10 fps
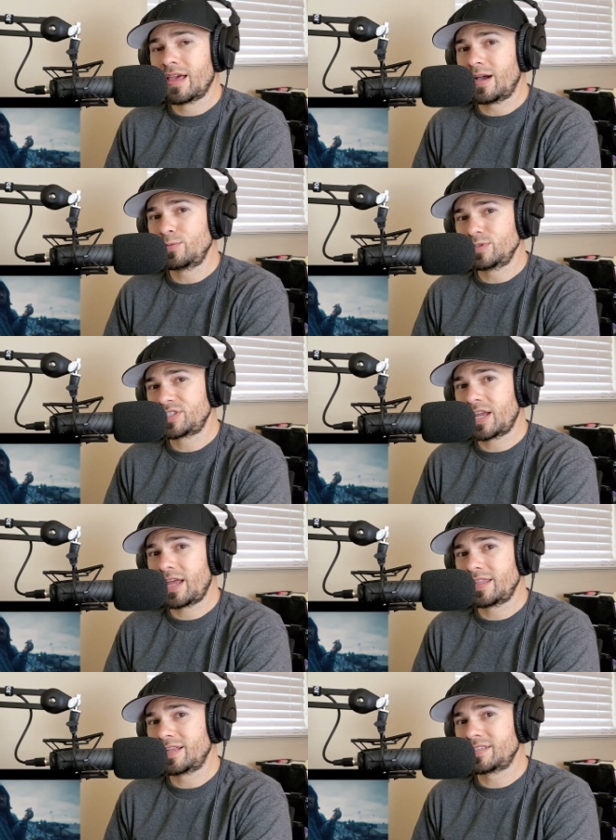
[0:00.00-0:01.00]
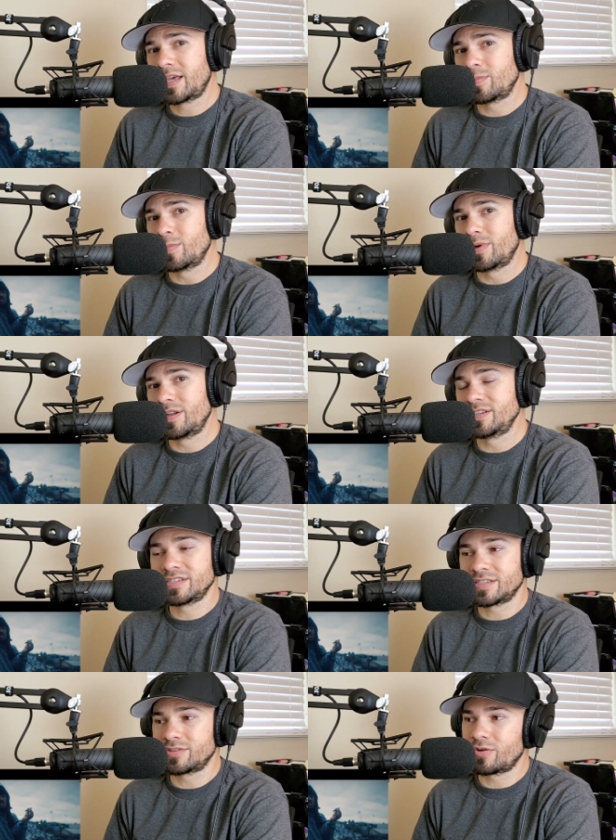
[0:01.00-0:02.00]
I wish I had that type of money
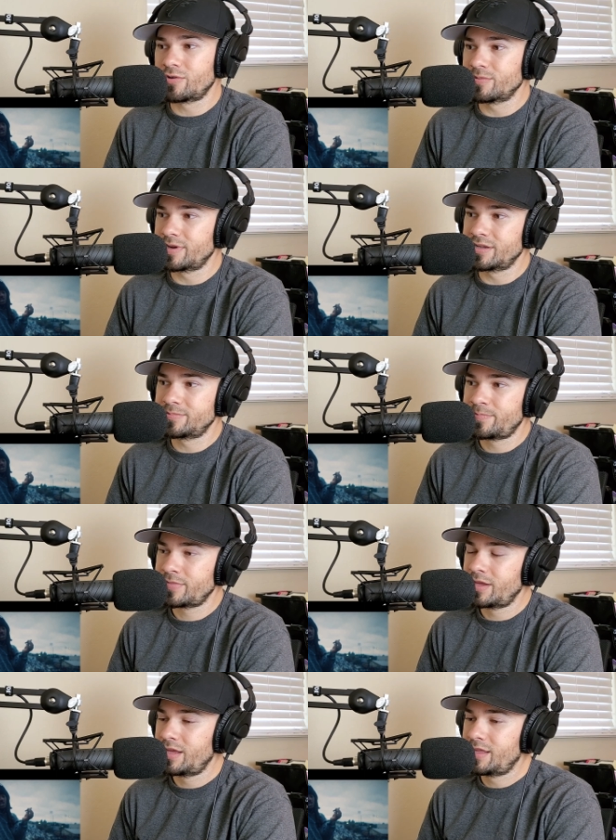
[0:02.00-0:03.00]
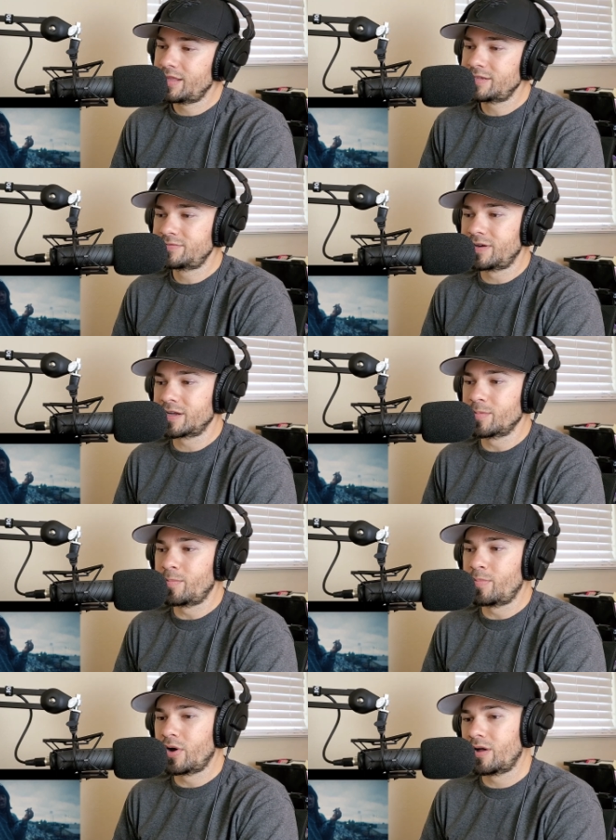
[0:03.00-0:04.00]
just to throw around. That's fucking
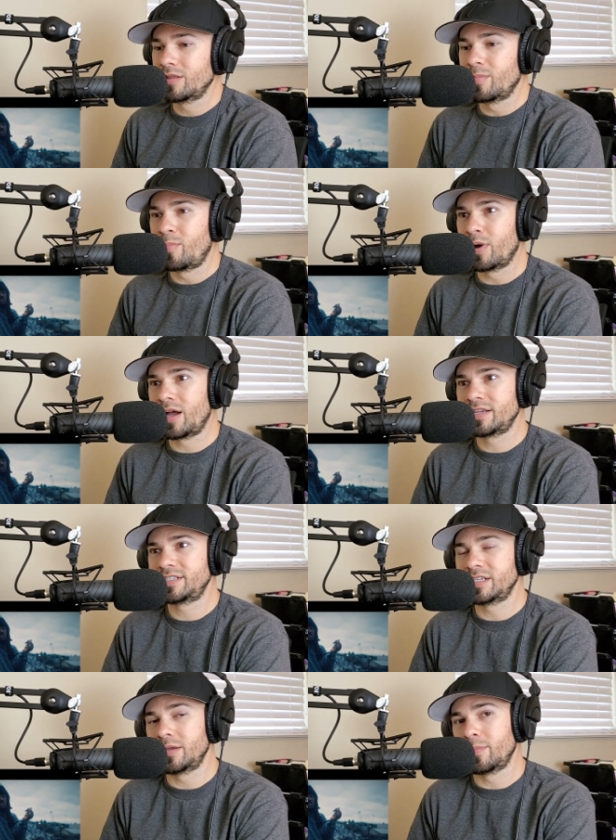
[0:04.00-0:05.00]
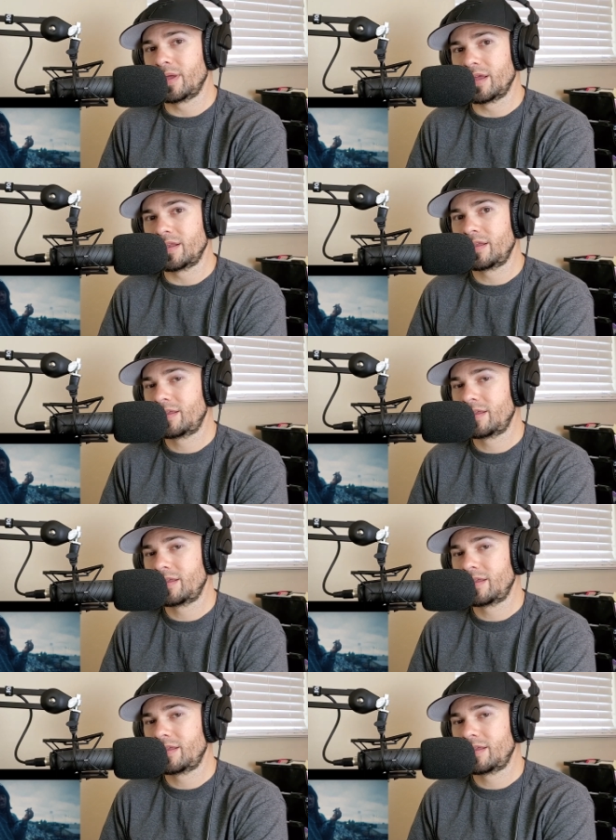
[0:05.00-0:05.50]
ball and boss shit, man.